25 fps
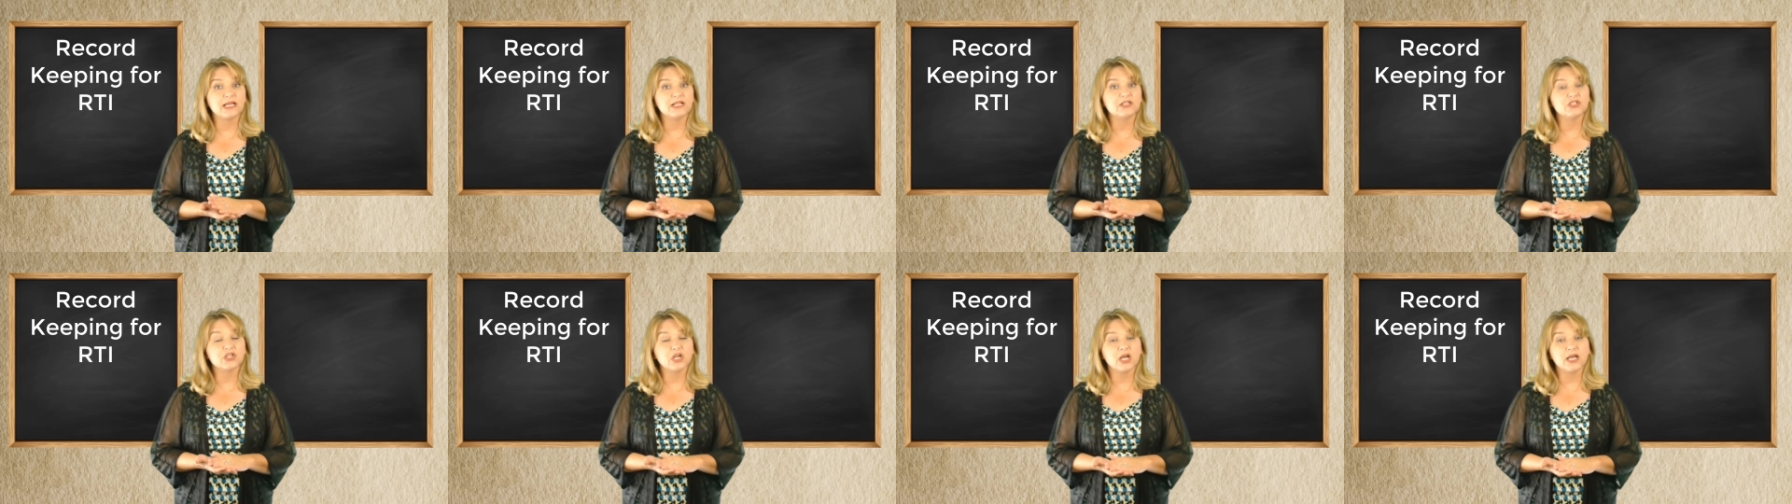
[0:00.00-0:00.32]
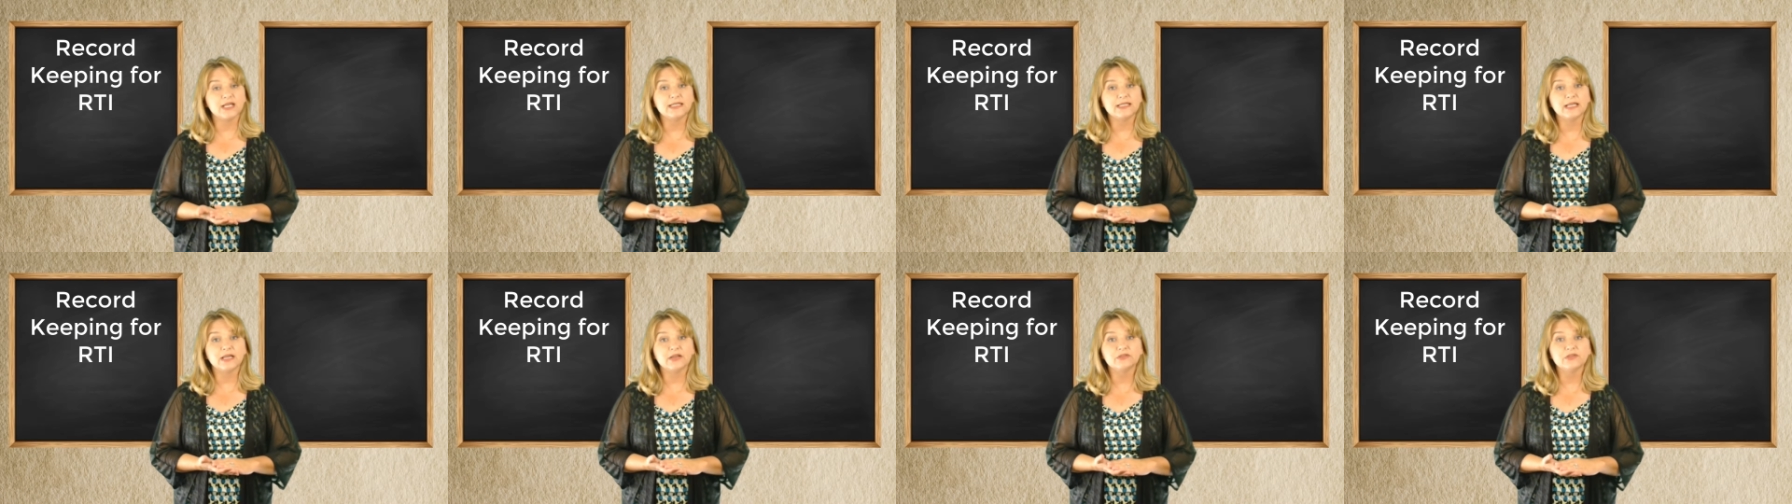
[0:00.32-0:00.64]
I
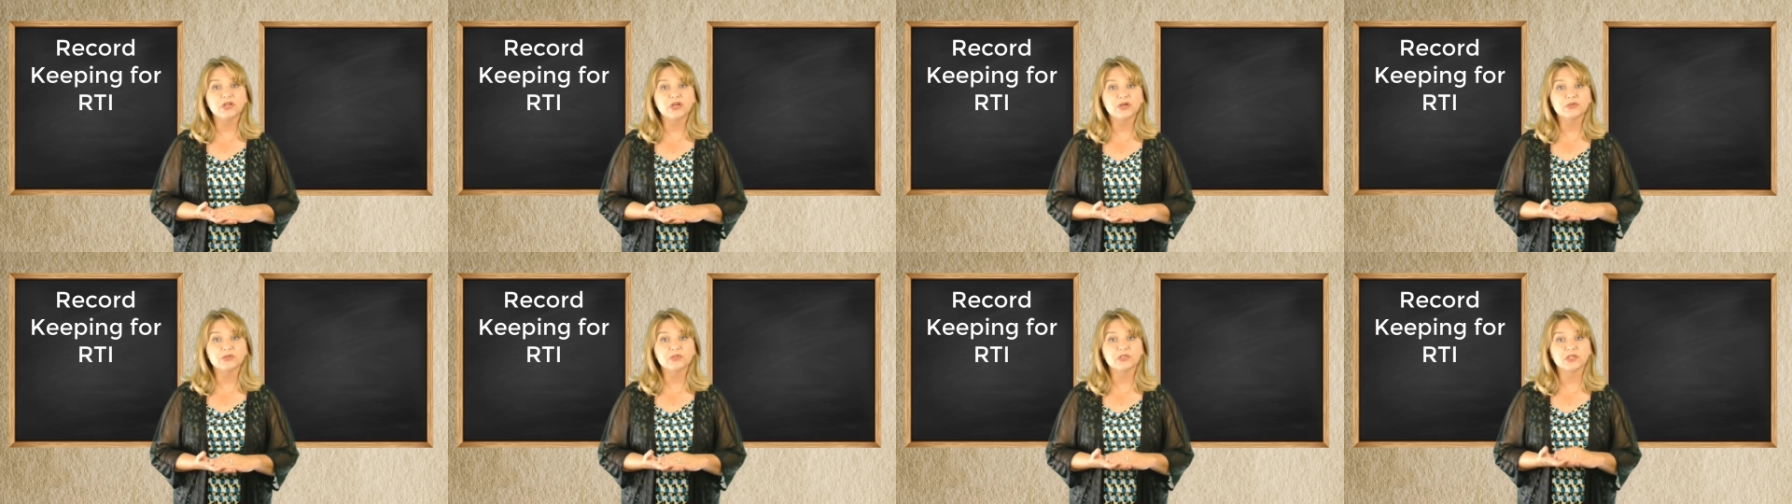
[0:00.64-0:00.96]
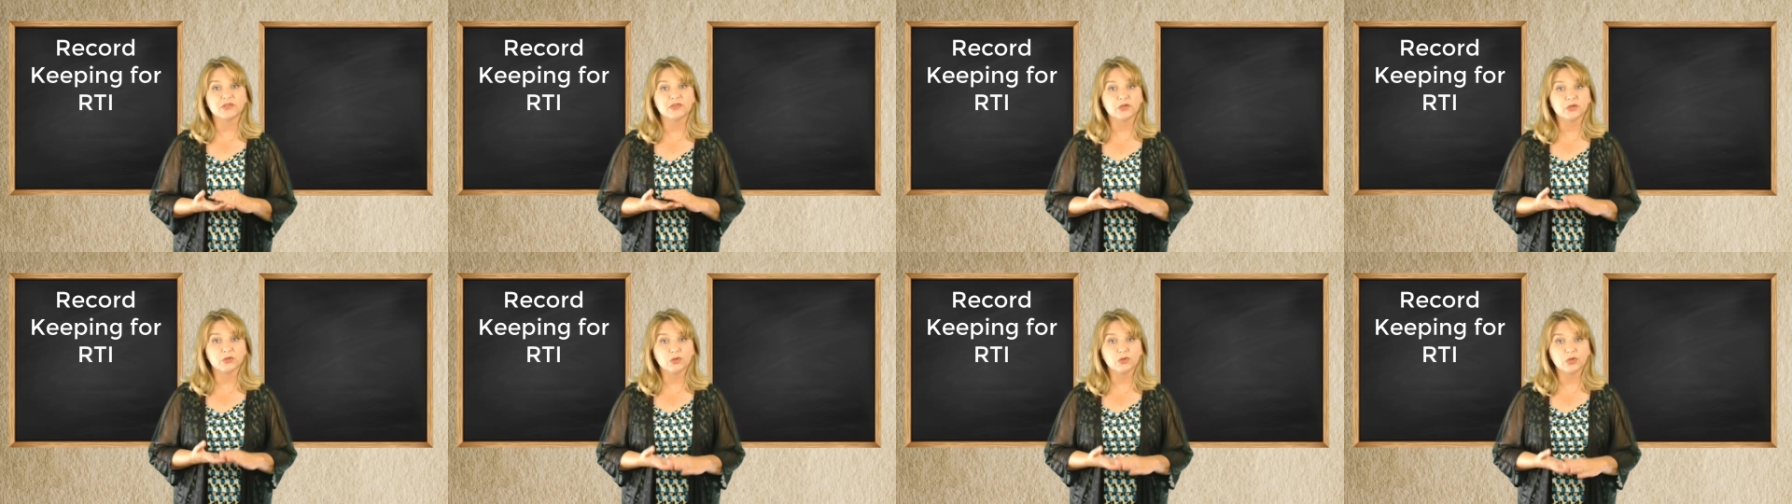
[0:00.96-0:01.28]
jot down notes
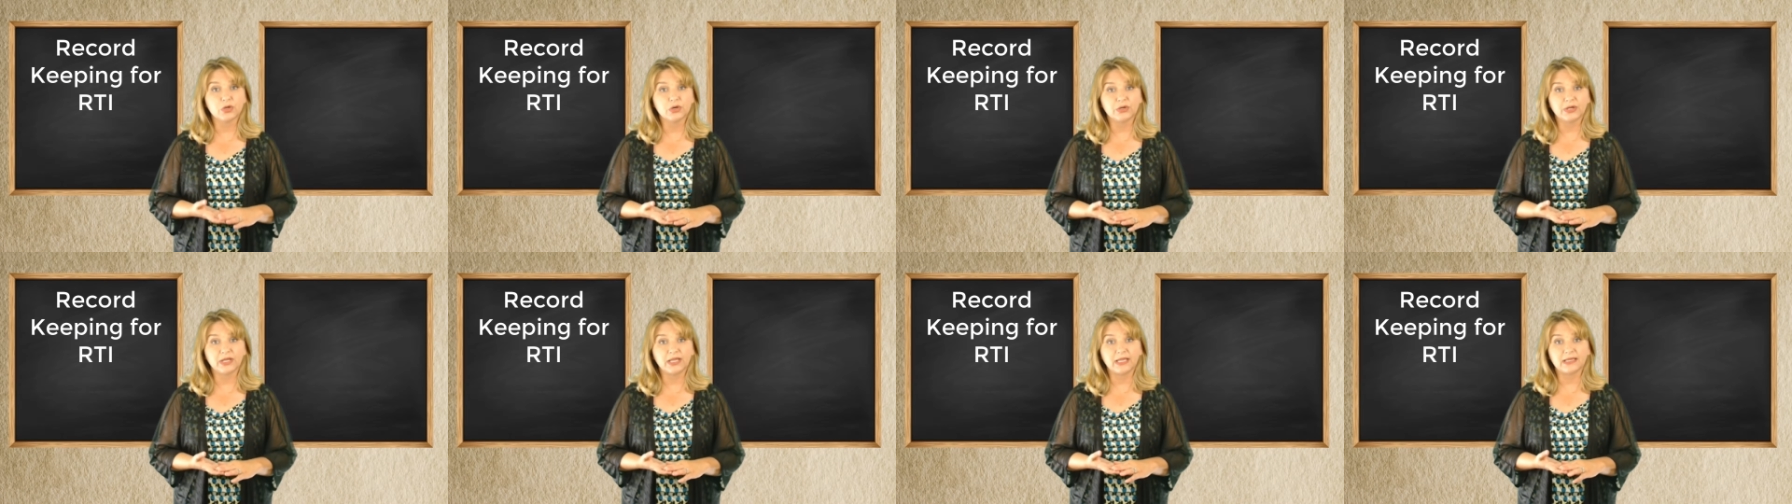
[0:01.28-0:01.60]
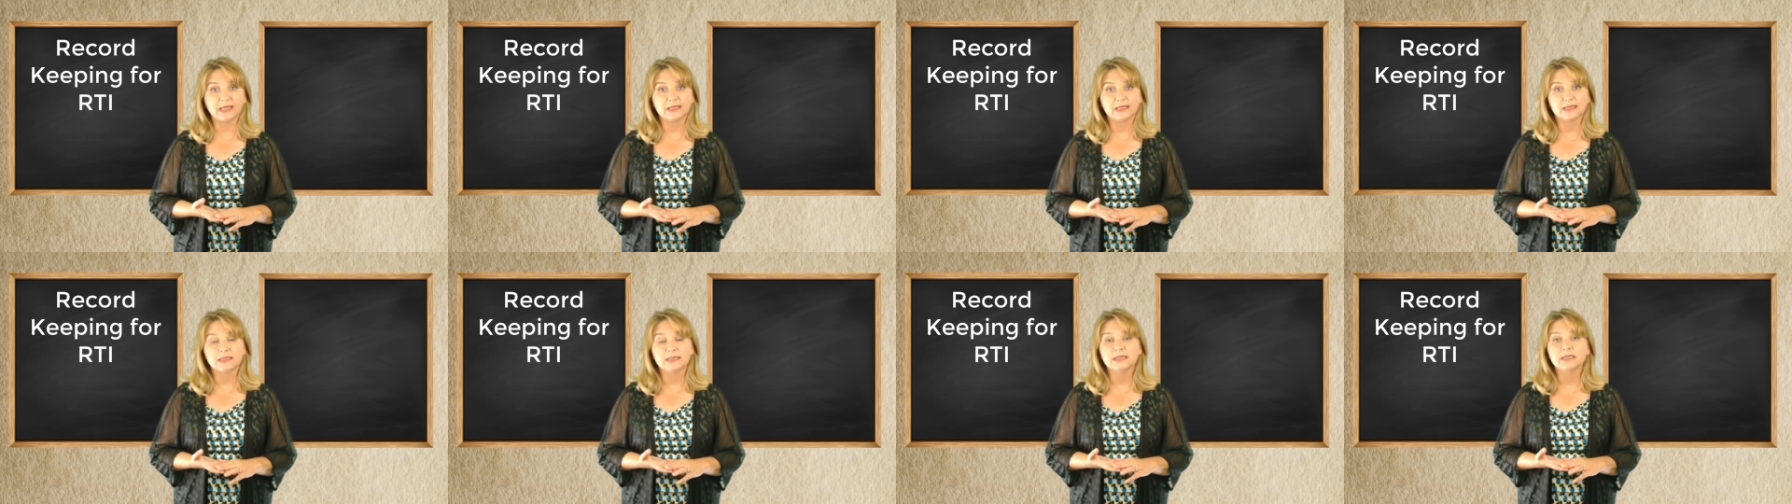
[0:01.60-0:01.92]
on their
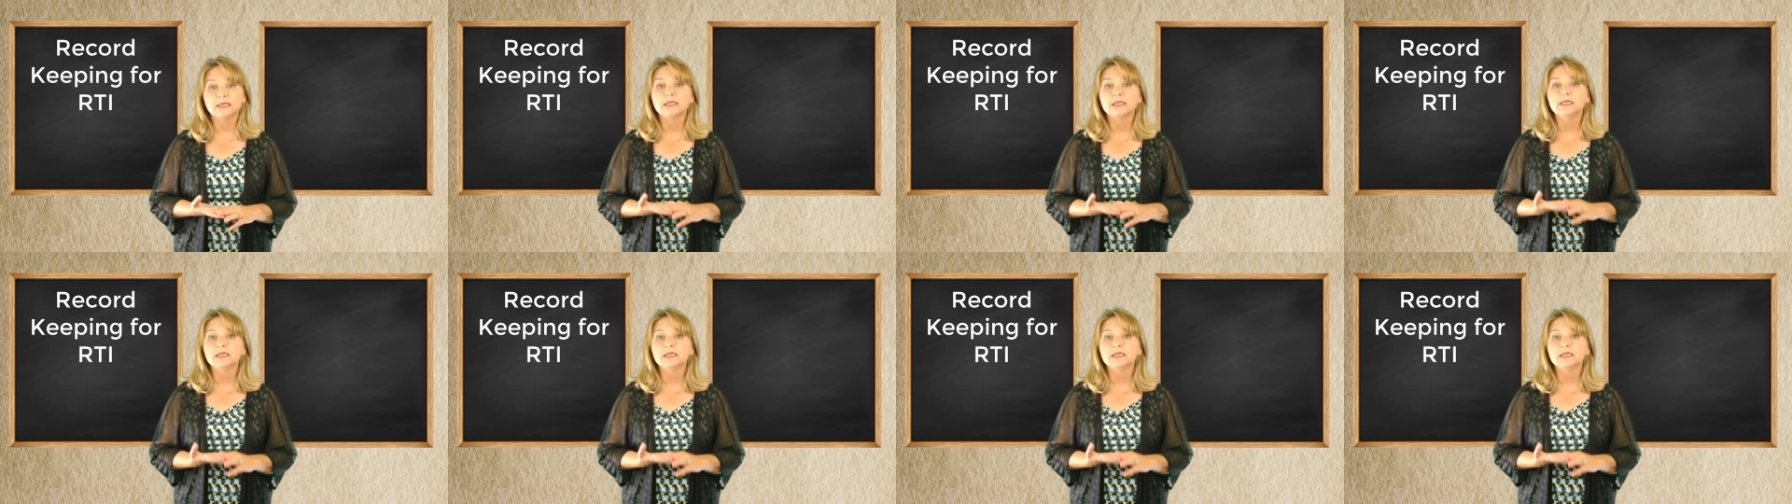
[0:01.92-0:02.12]
learning.